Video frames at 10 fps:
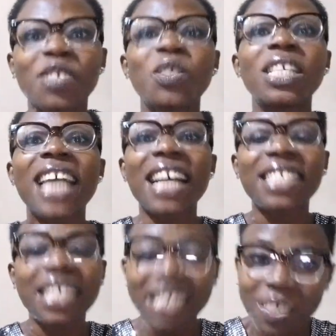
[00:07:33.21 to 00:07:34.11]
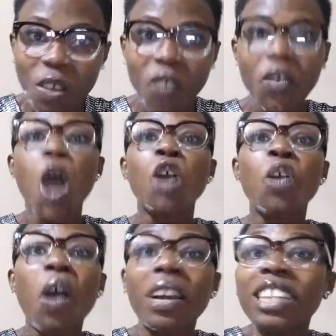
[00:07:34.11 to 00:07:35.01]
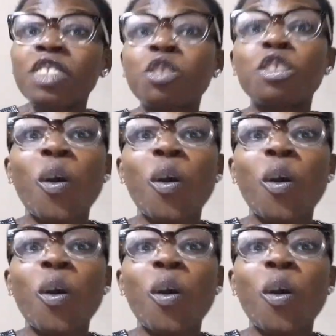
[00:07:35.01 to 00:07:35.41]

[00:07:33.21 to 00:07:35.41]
You see the essence of going through